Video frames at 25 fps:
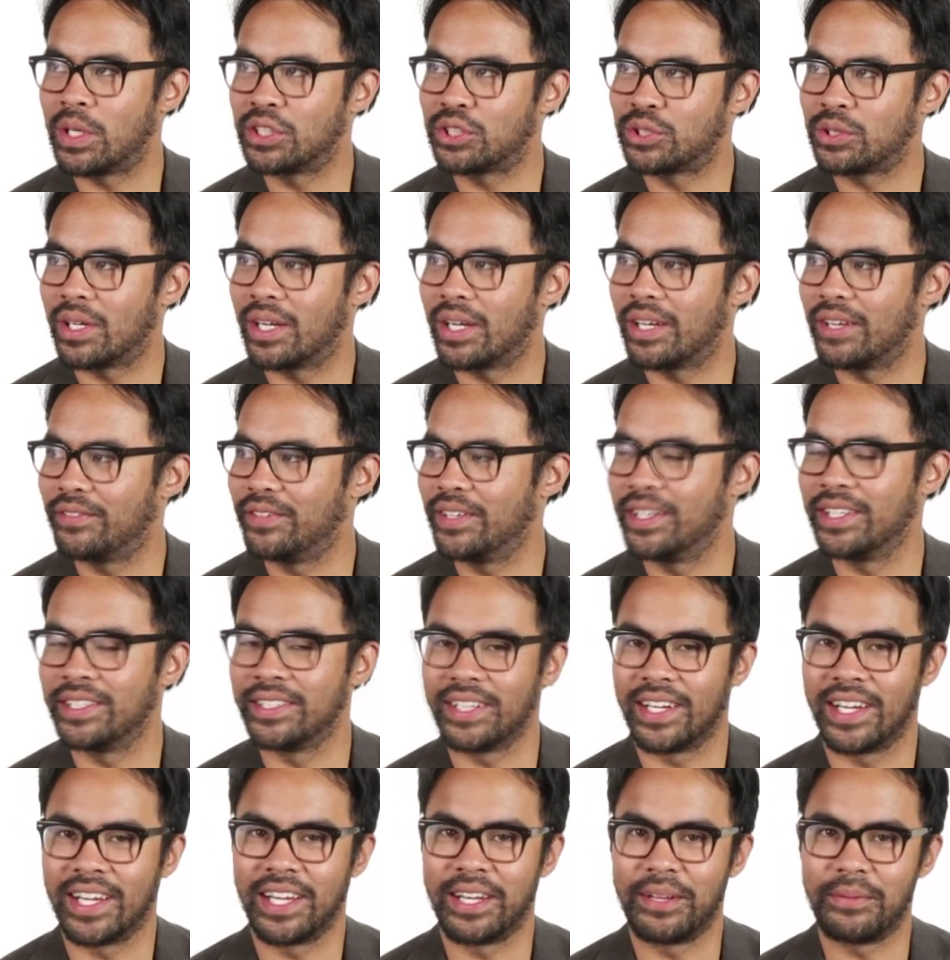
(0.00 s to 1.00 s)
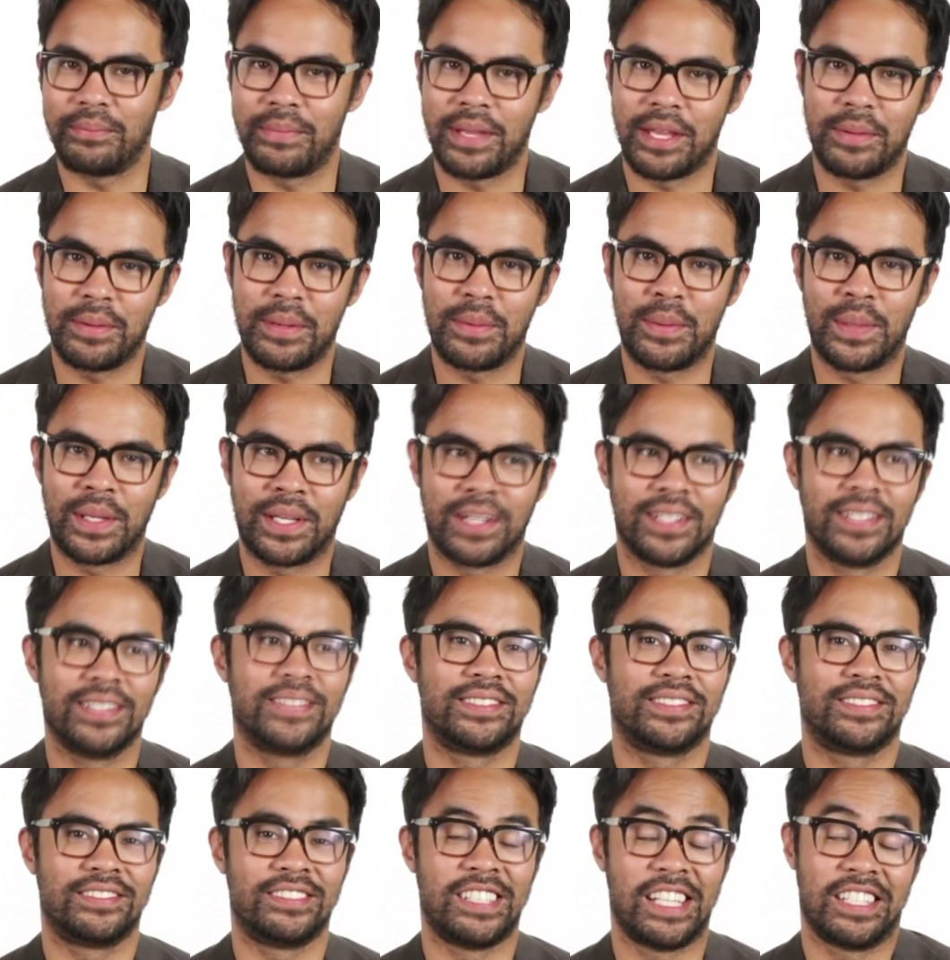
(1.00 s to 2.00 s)
want to try a vegan diet, maybe
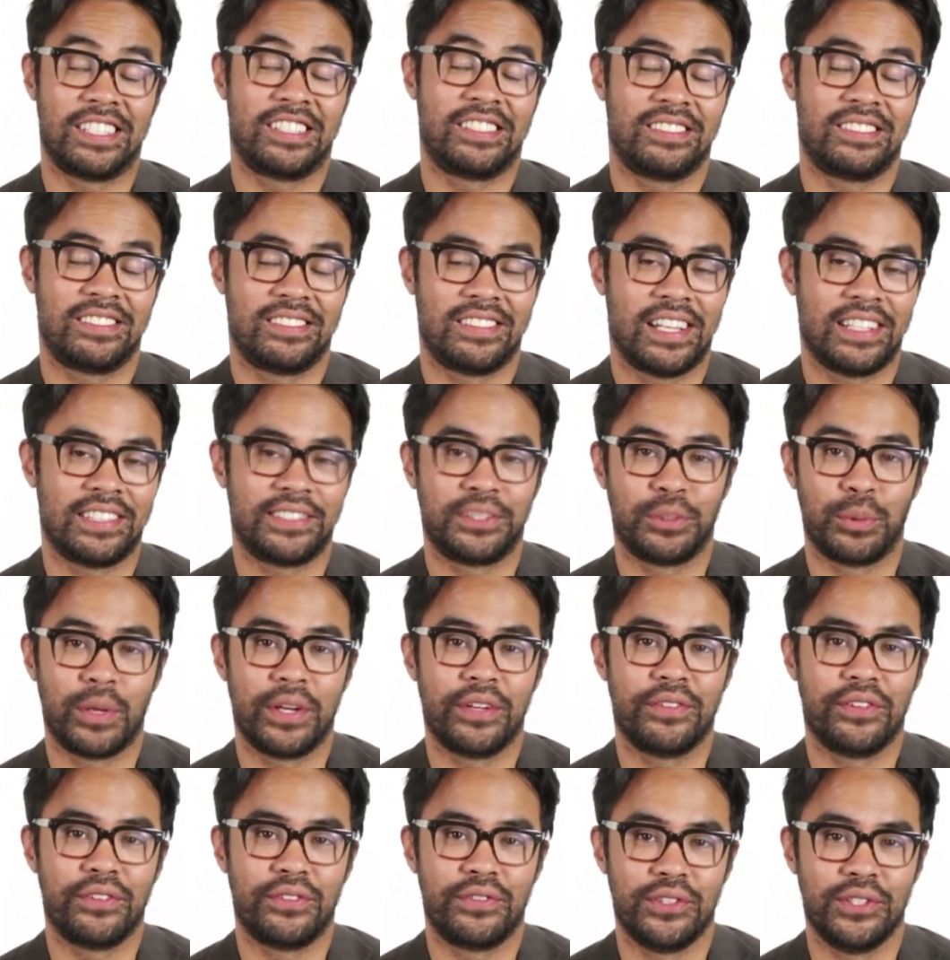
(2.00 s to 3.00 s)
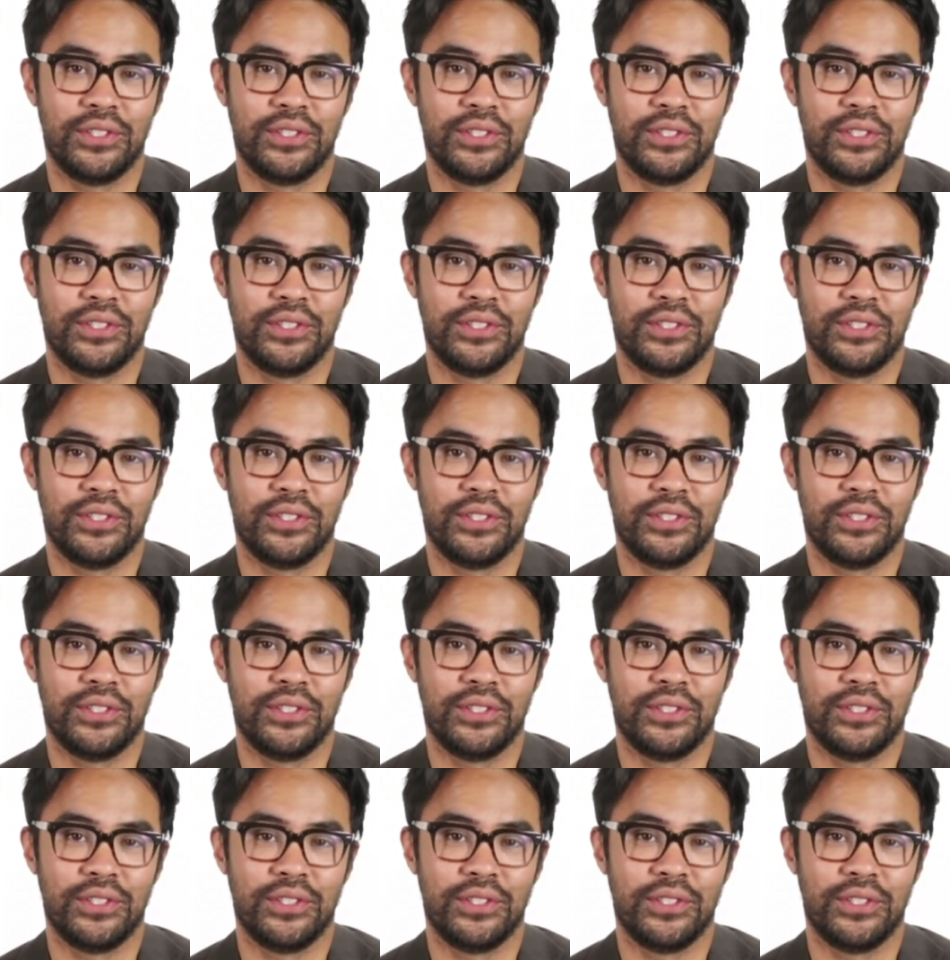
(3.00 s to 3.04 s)
because that's the way of the